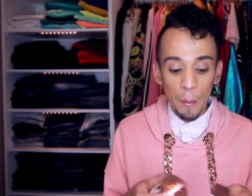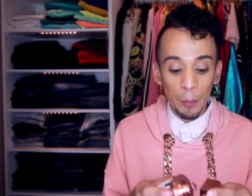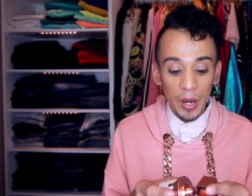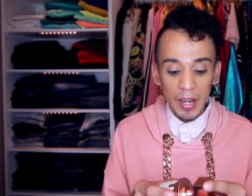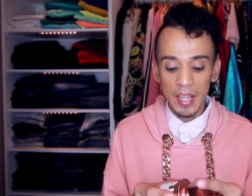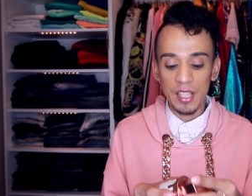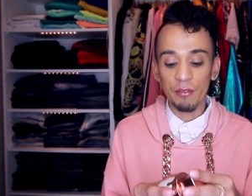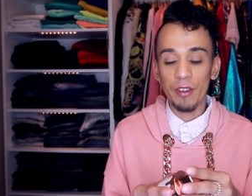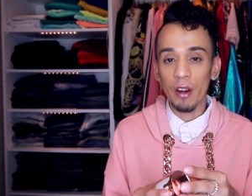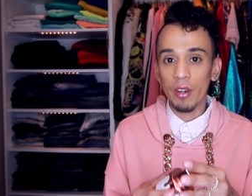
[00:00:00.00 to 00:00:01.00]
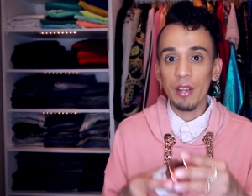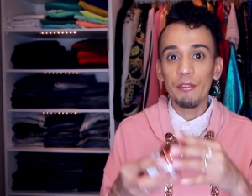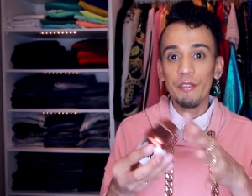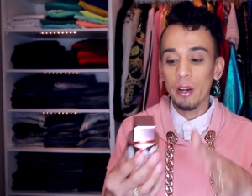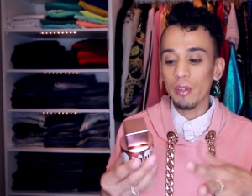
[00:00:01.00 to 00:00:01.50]
but it's very
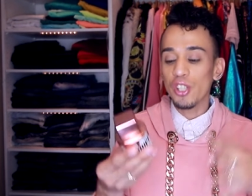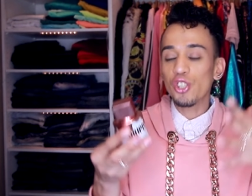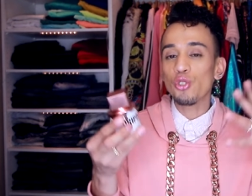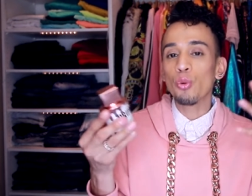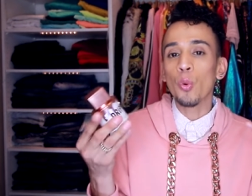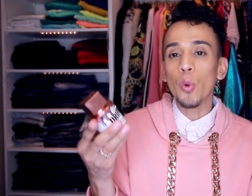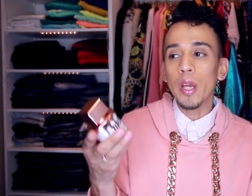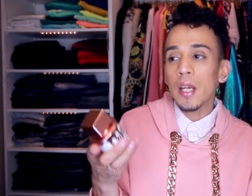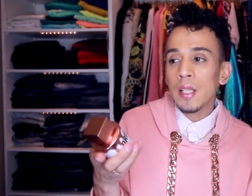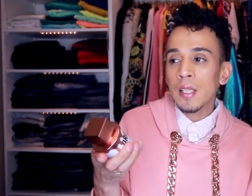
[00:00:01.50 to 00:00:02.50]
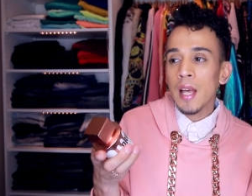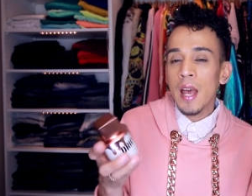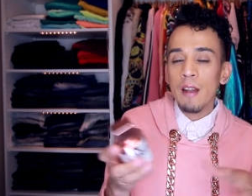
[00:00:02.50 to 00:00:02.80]
sweet,